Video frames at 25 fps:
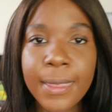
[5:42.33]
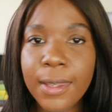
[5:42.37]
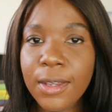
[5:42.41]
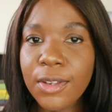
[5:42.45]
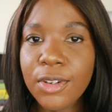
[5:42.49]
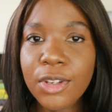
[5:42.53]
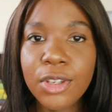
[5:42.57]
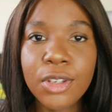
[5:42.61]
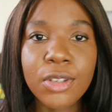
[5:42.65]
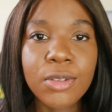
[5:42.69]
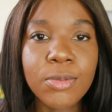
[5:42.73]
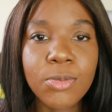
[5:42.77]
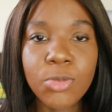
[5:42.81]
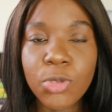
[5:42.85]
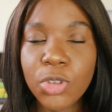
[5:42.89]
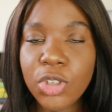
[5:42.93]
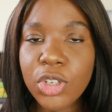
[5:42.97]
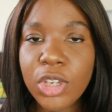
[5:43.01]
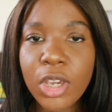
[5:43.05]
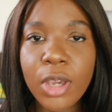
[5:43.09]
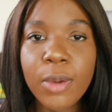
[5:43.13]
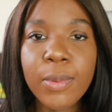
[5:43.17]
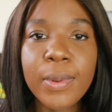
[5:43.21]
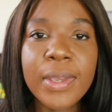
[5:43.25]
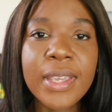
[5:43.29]
you know,
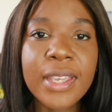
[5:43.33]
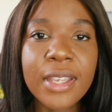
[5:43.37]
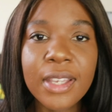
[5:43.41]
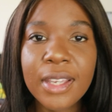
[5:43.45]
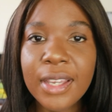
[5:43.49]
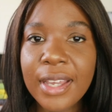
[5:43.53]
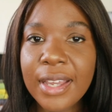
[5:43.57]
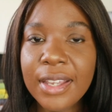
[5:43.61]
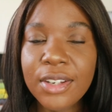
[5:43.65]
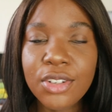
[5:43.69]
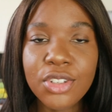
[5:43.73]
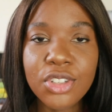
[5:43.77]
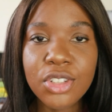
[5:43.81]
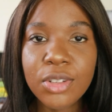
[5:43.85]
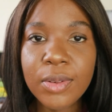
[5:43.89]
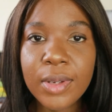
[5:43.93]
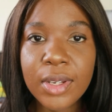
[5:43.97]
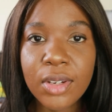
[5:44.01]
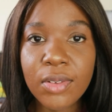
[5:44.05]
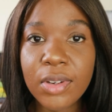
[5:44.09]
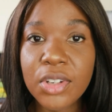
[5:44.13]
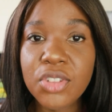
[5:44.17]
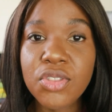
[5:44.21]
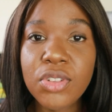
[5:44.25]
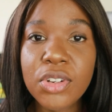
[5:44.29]
going and
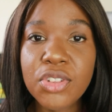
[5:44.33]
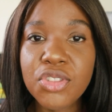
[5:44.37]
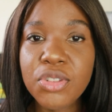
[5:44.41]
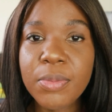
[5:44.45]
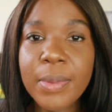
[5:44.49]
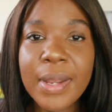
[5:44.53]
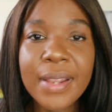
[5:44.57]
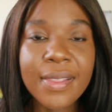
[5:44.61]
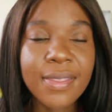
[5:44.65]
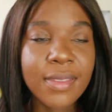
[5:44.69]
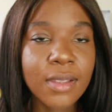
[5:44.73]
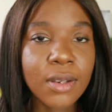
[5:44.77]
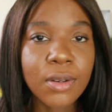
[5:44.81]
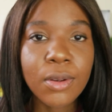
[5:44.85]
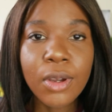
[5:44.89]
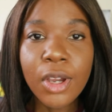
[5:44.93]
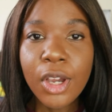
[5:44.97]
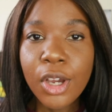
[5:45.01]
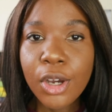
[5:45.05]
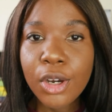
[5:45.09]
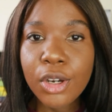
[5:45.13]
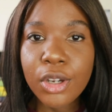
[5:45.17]
doing graduate entry medicine